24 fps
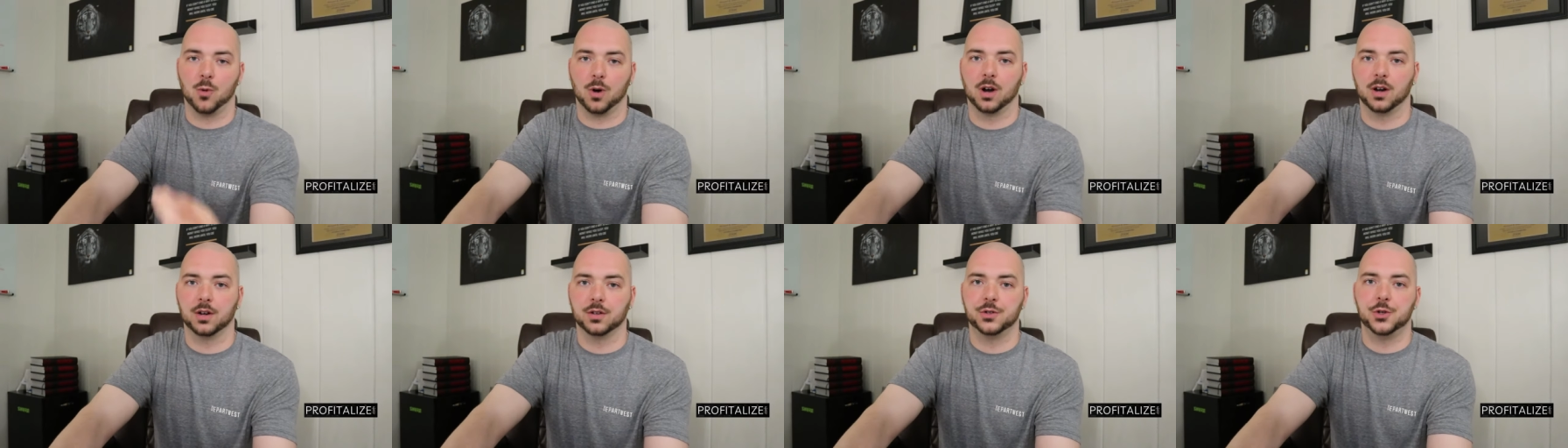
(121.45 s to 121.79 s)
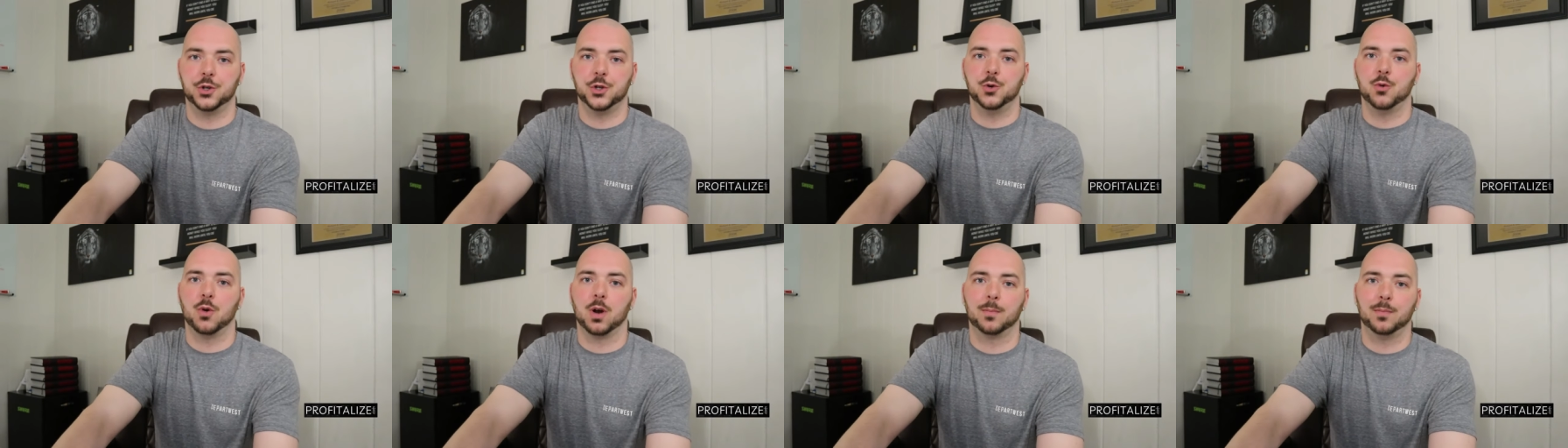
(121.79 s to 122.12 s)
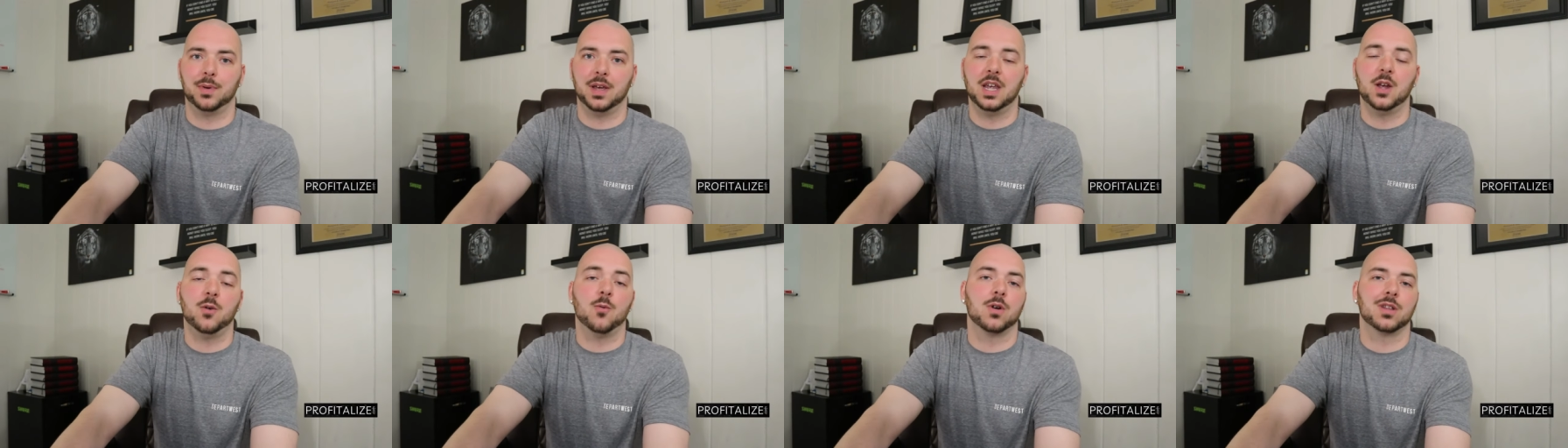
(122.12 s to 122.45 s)
words. You are
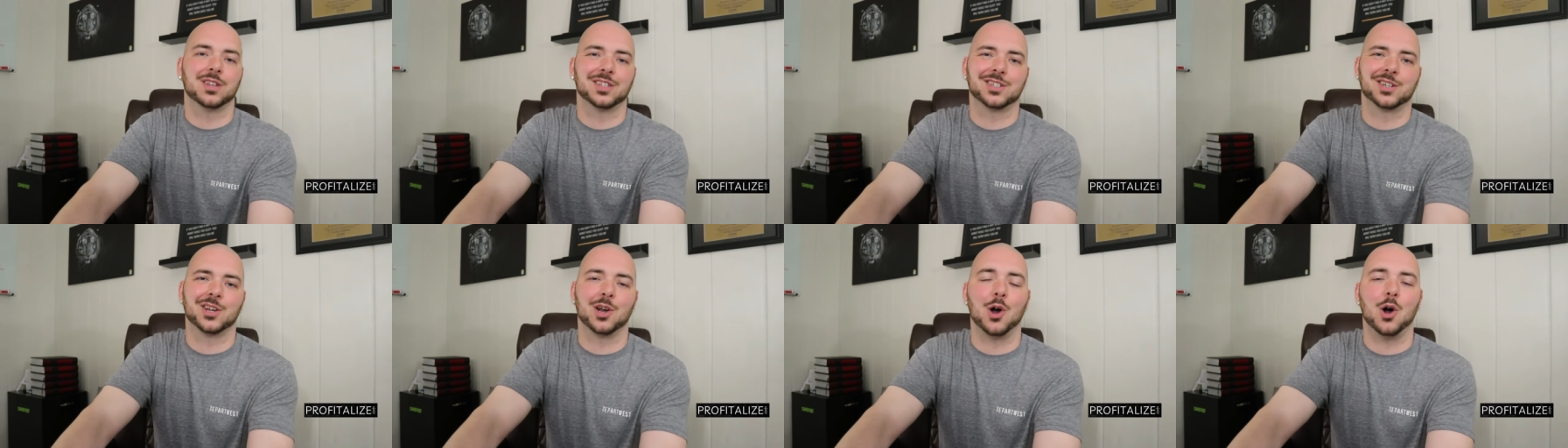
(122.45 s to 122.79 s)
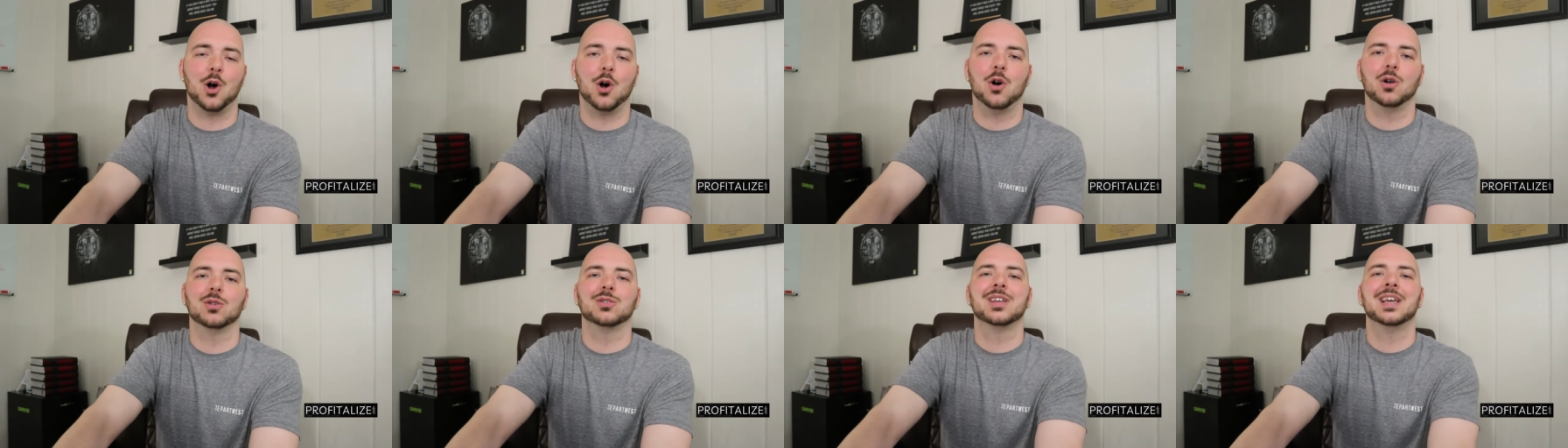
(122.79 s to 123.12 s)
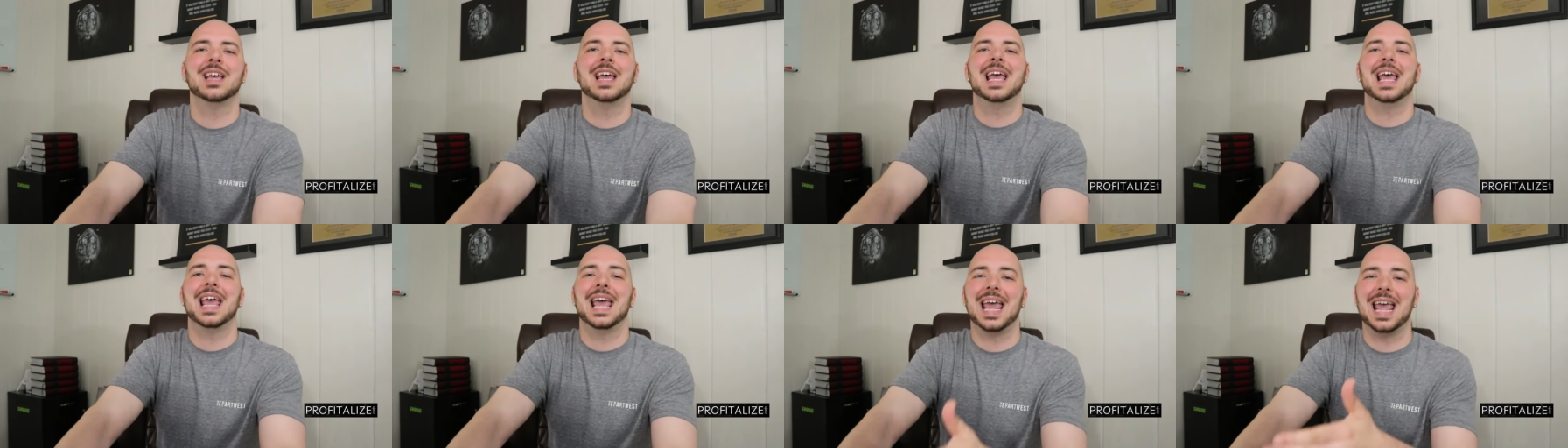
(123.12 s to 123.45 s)
being what is called
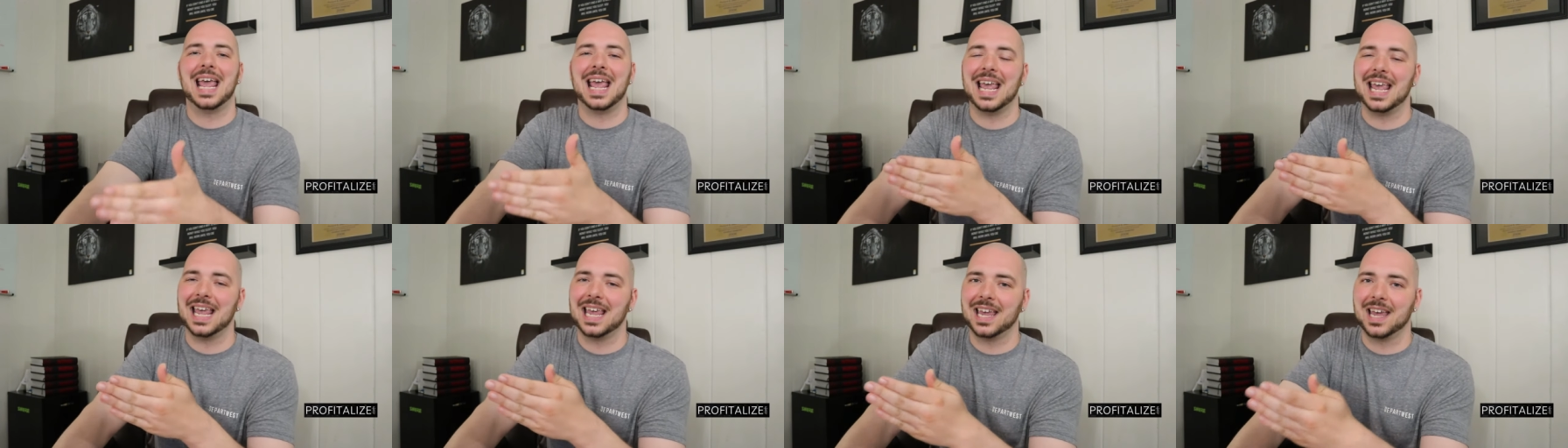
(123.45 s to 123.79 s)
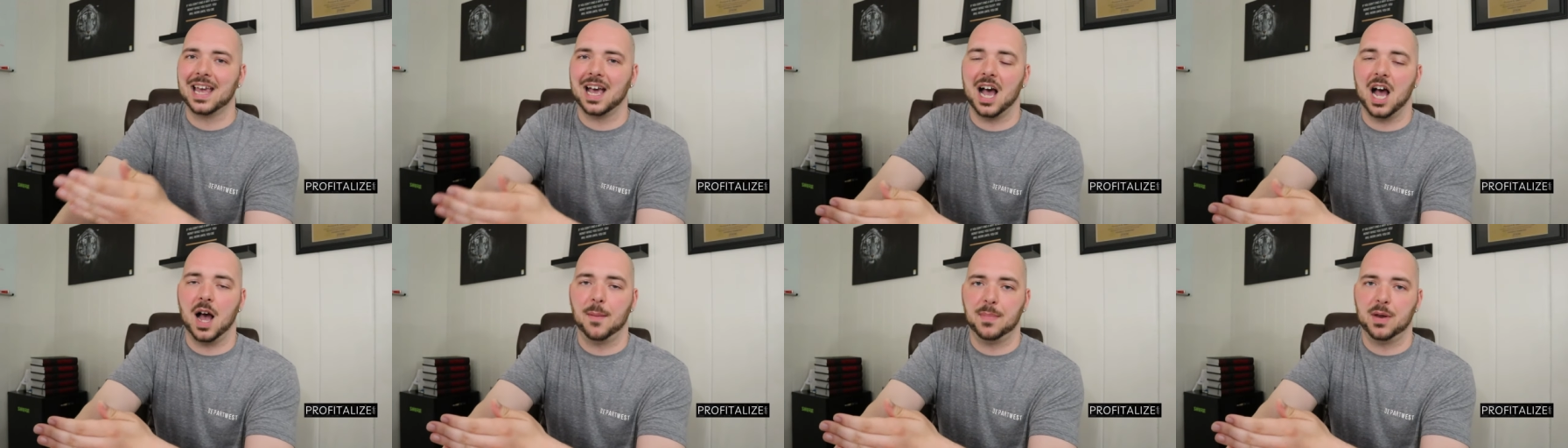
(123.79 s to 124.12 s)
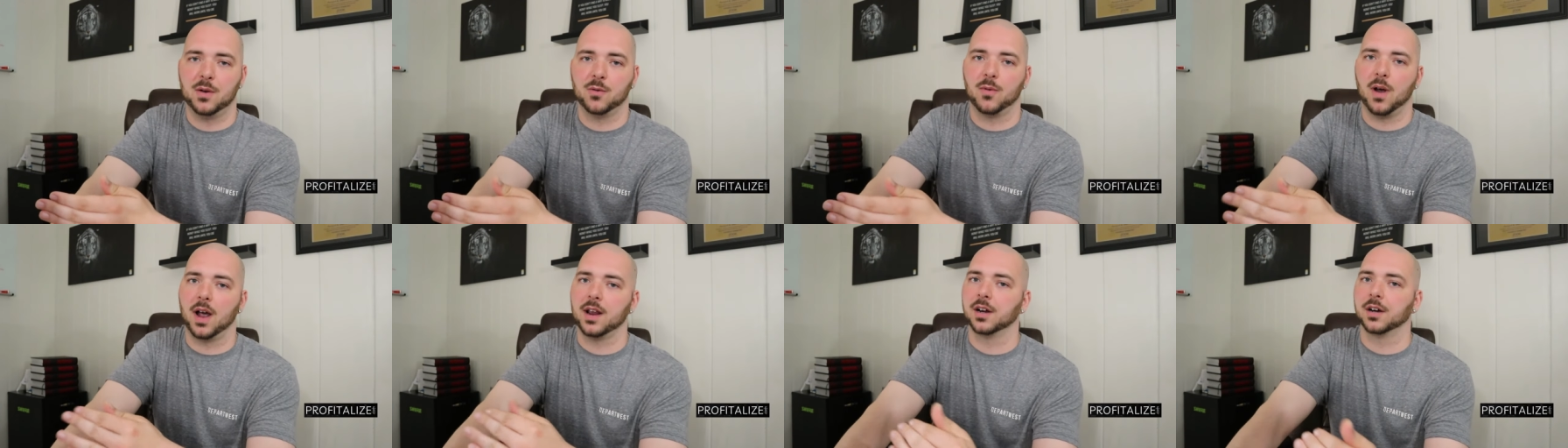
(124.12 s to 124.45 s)
a
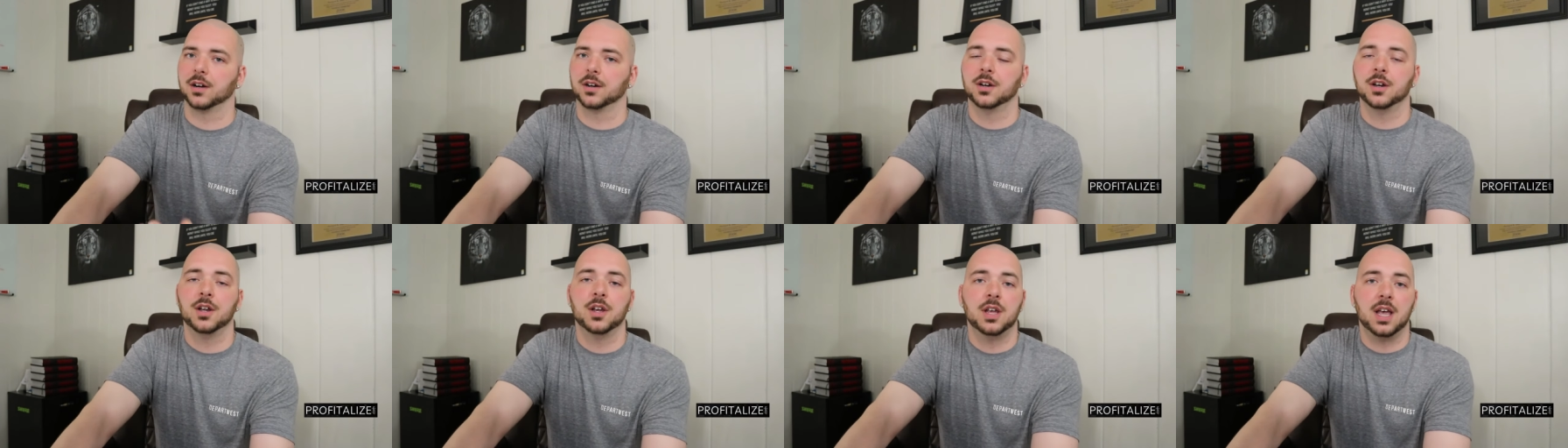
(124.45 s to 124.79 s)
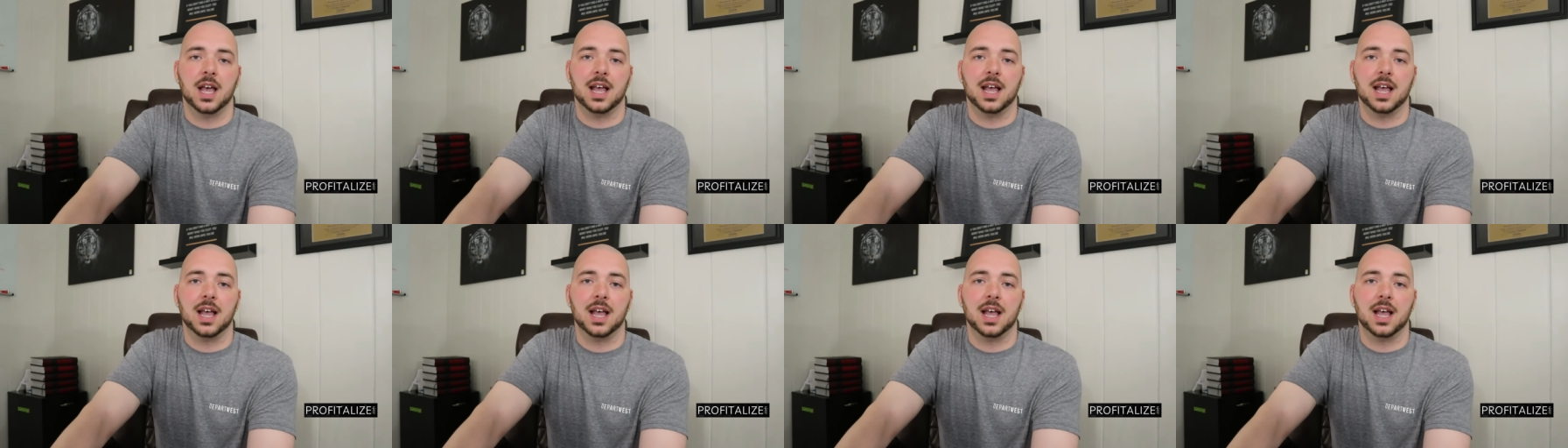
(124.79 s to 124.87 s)
copywriter.